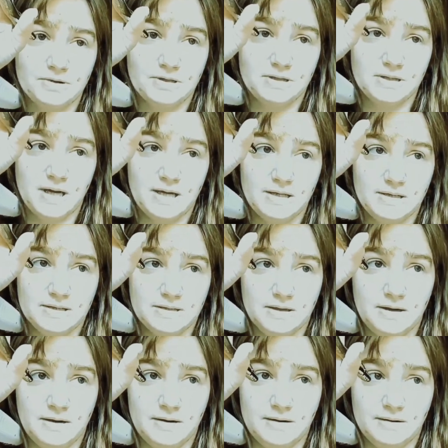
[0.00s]
much
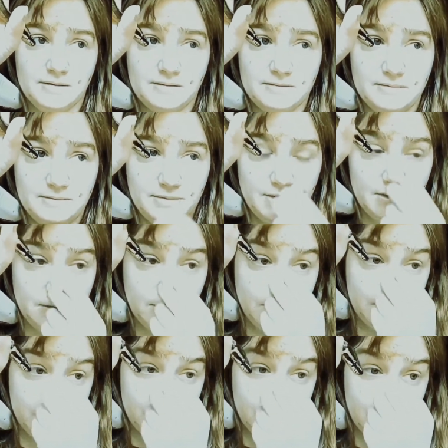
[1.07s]
snakes are,
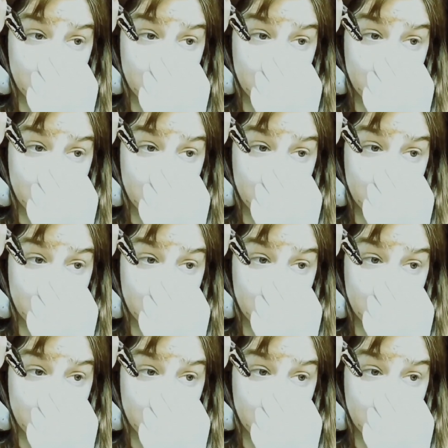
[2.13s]
you